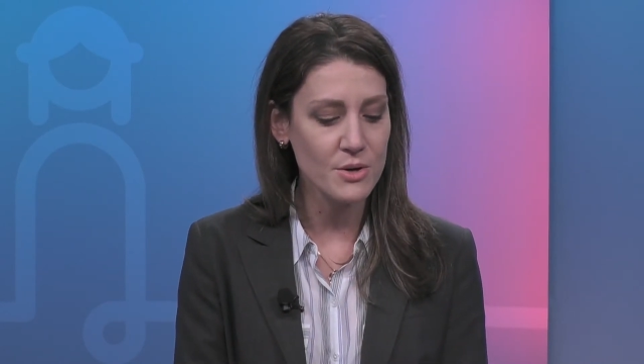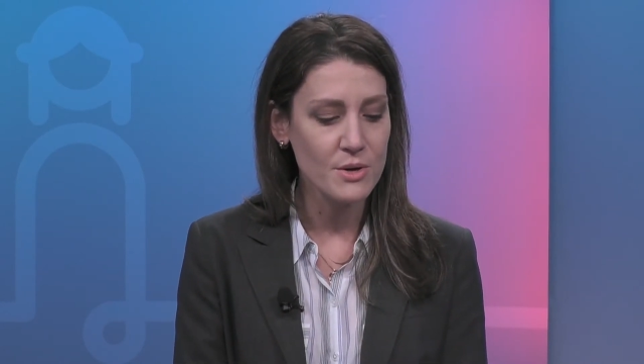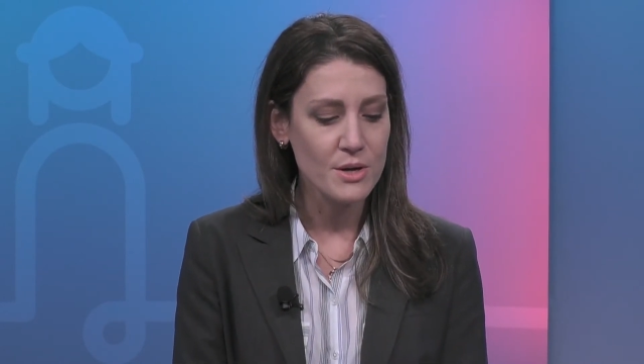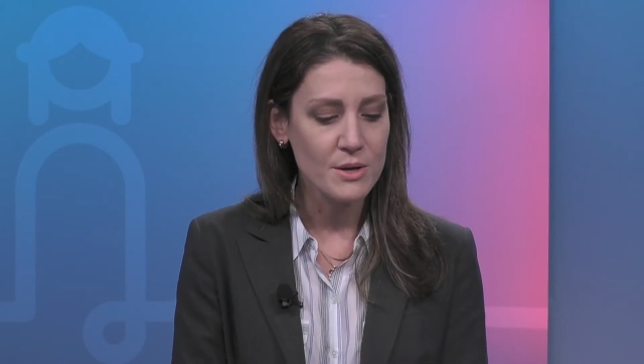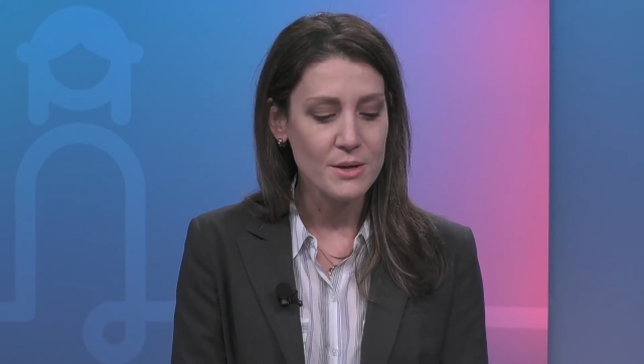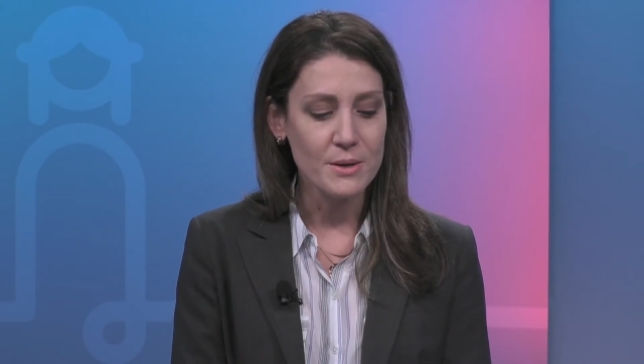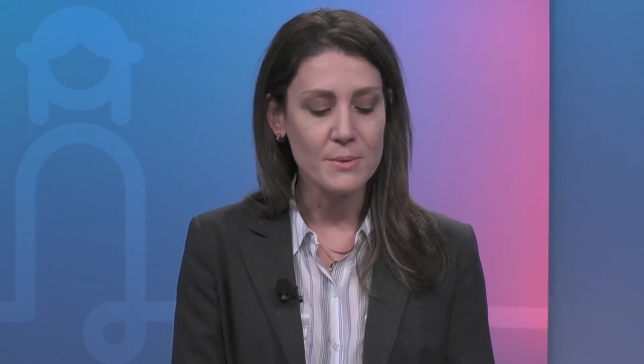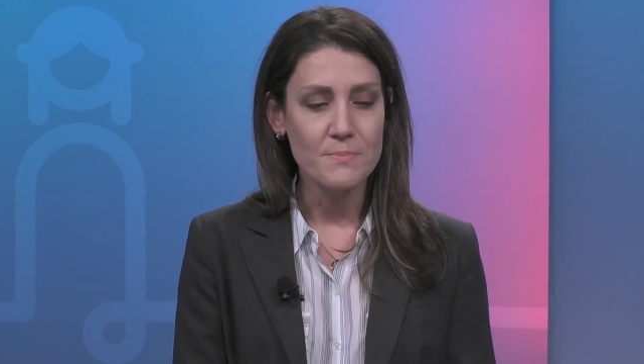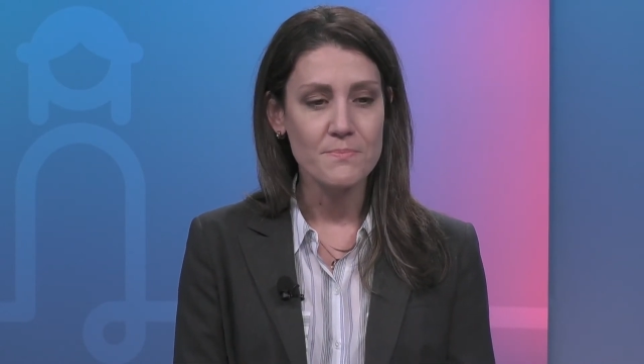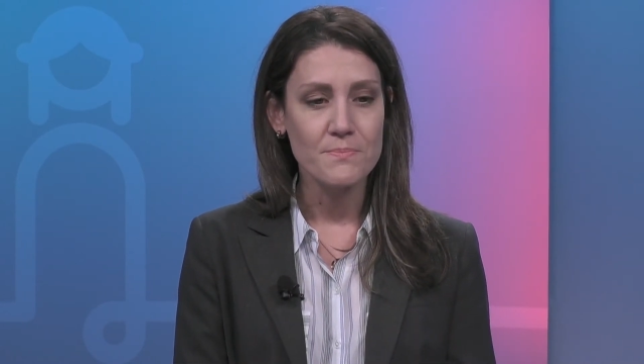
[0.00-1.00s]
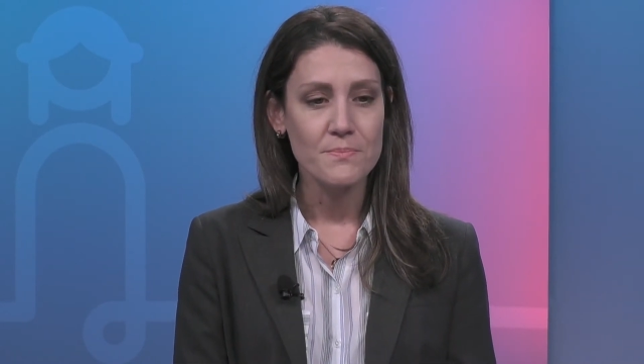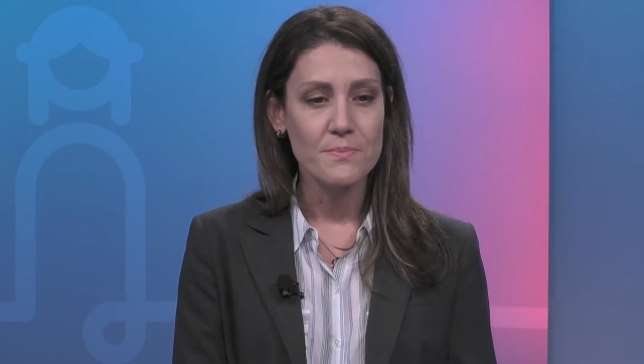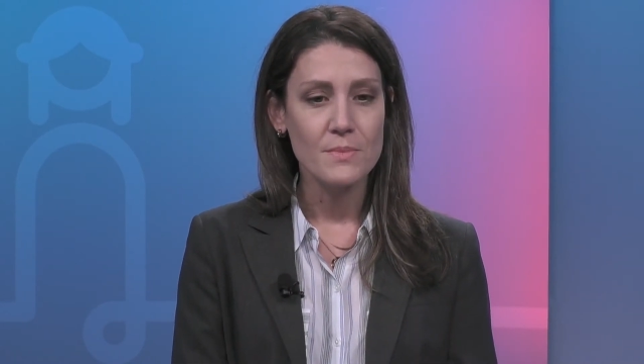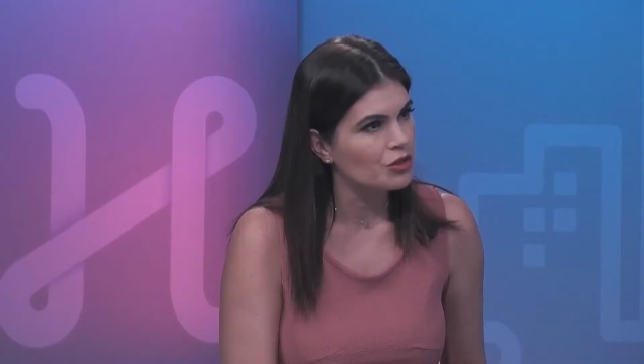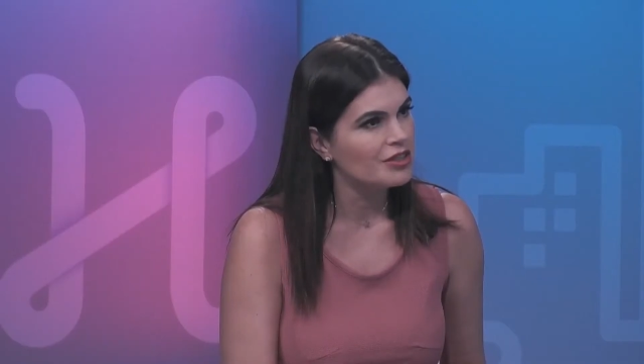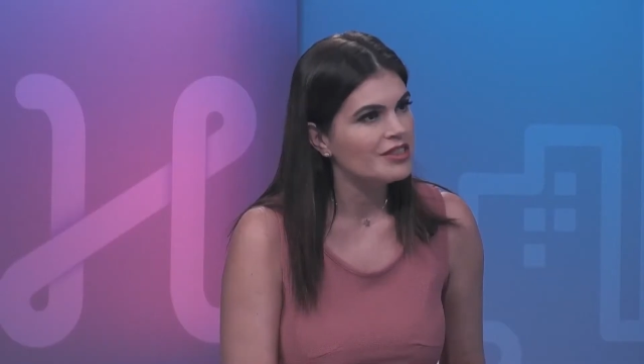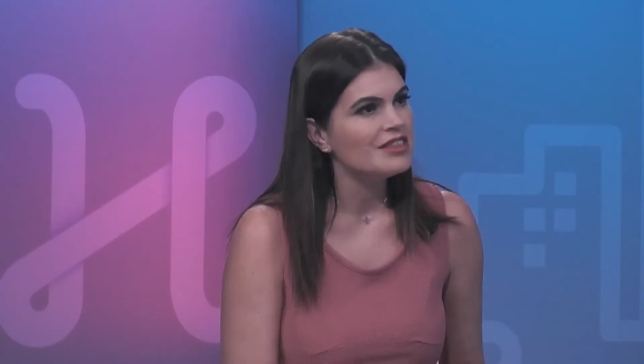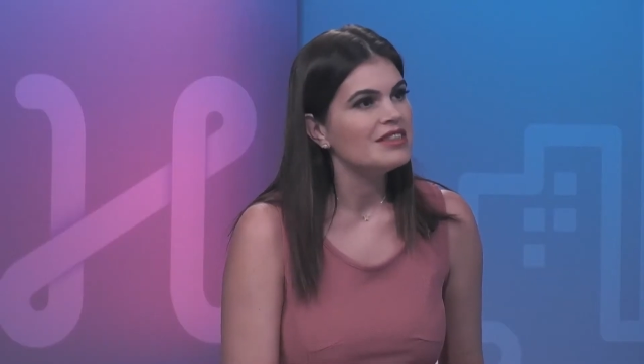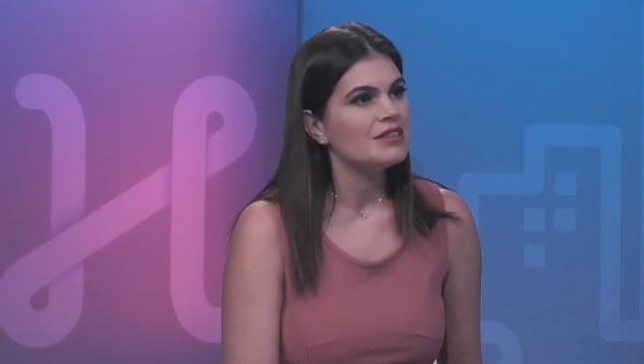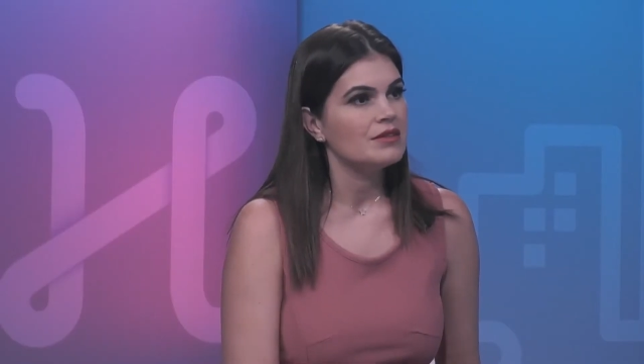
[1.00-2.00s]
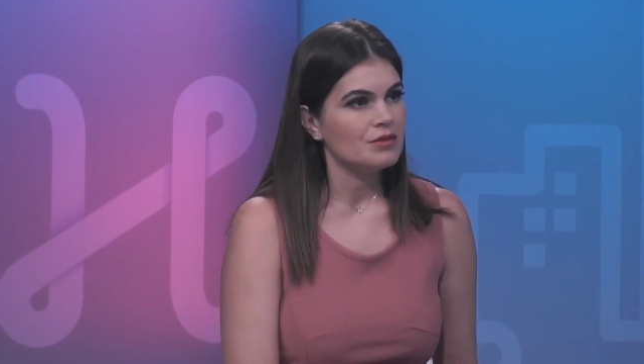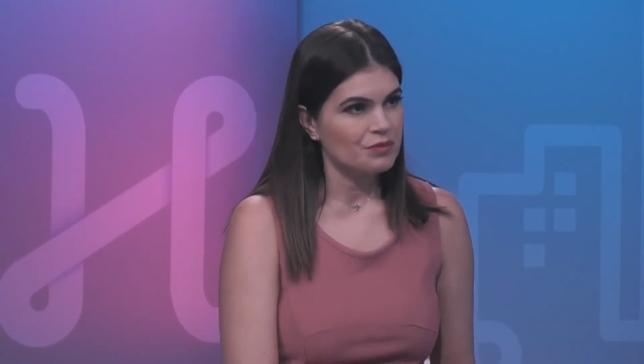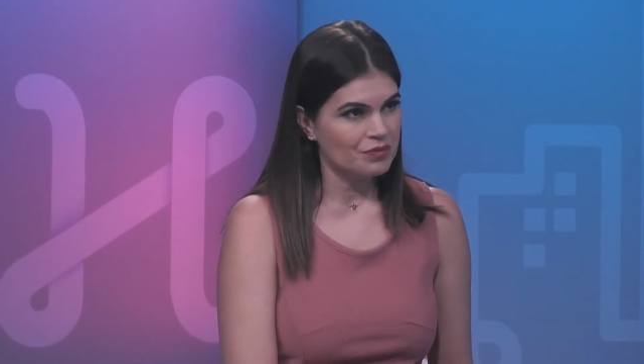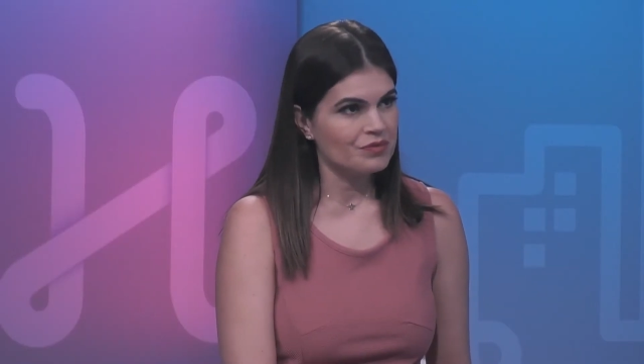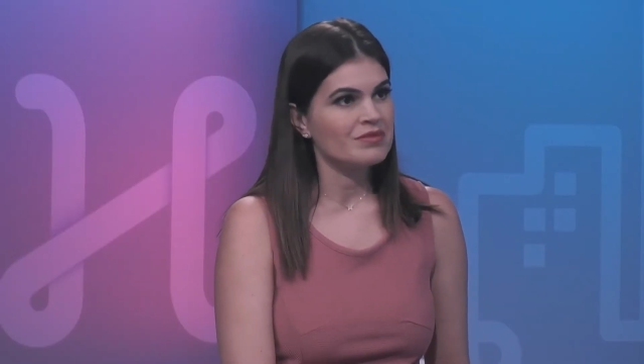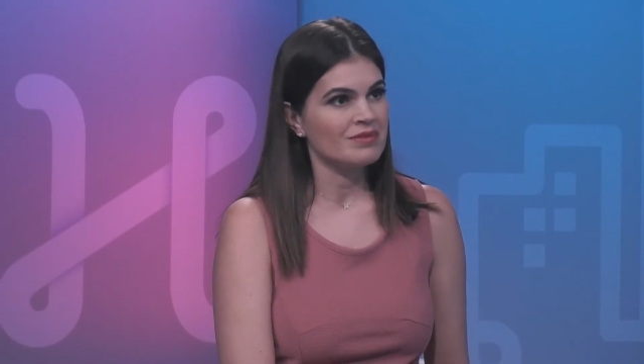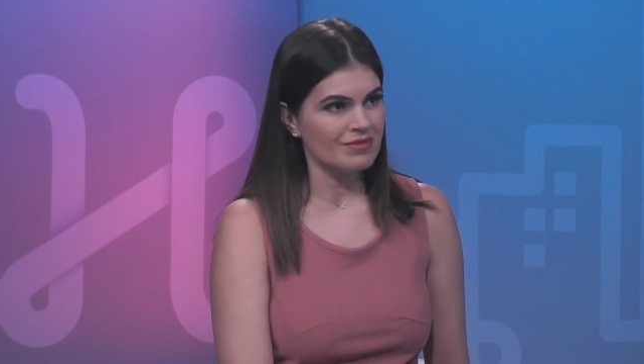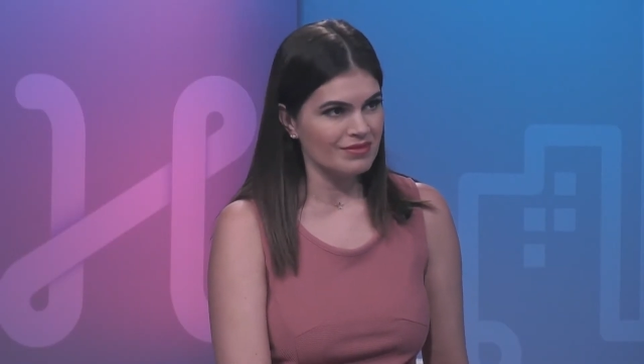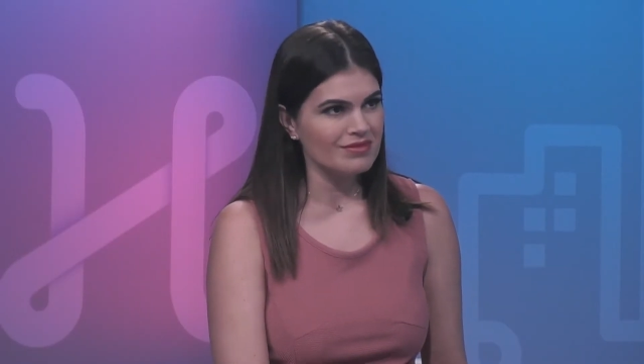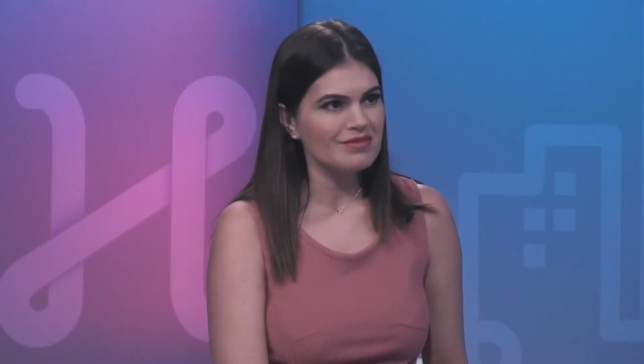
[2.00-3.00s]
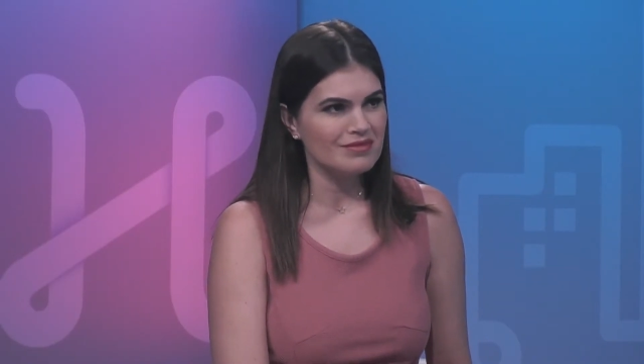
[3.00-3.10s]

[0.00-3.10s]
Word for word: like a black market of birth control. It definitely was.